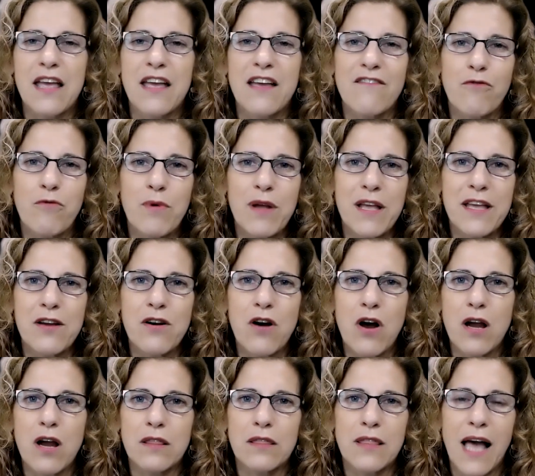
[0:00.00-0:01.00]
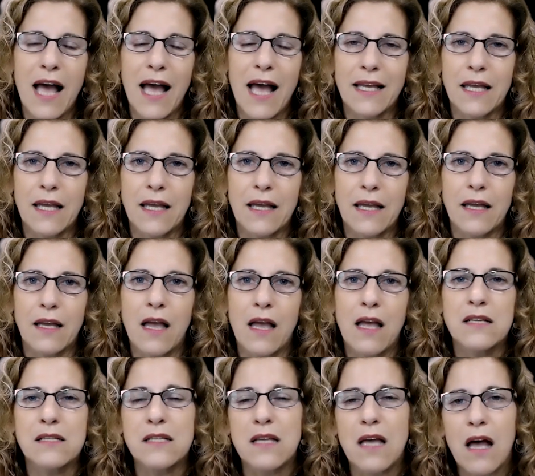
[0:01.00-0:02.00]
if we are lacking
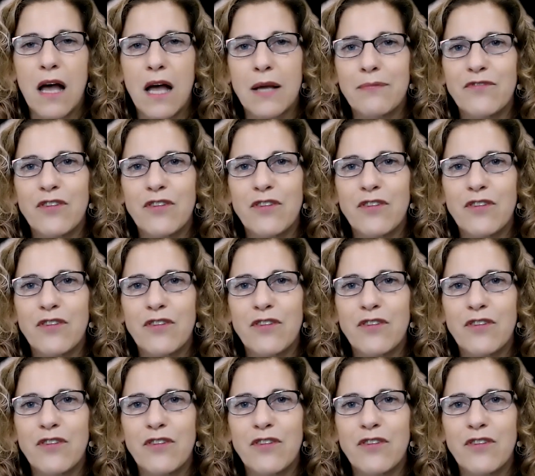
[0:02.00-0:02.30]
time